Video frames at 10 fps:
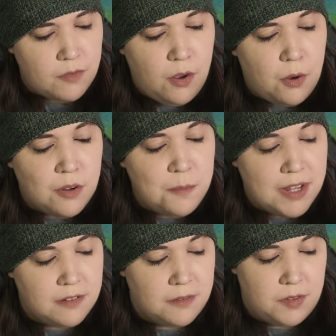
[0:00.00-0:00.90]
"Old ma-
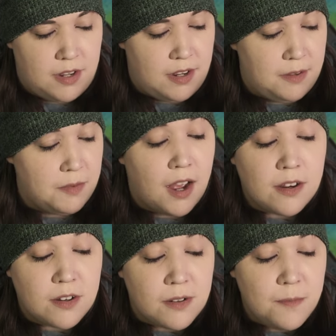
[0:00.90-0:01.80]
um,
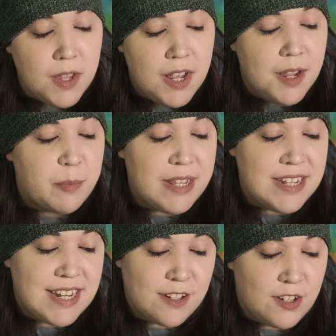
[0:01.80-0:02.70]
uncle, please
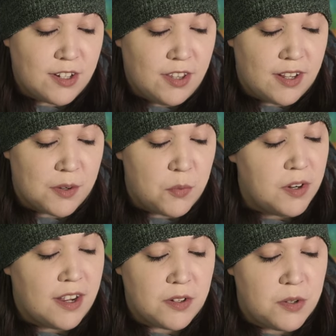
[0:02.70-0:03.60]
take a good look. We're
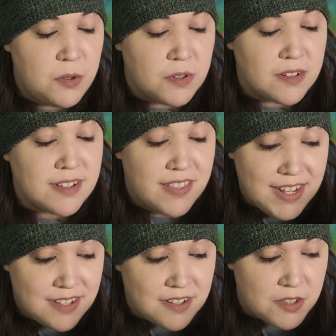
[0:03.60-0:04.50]
not ghouls.
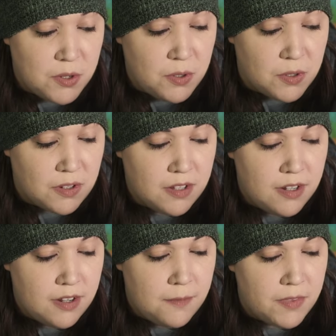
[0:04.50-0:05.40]
This is the ghoul."
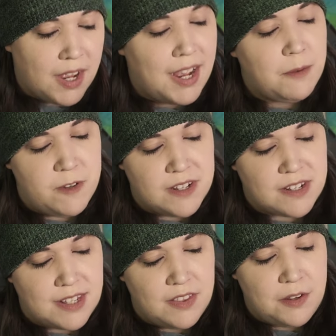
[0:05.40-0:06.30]

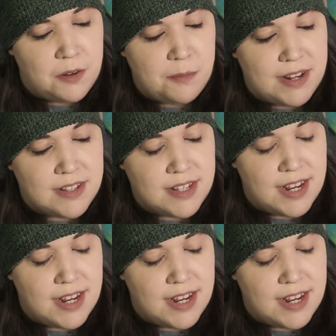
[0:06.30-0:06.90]
"Obviously," the old man said.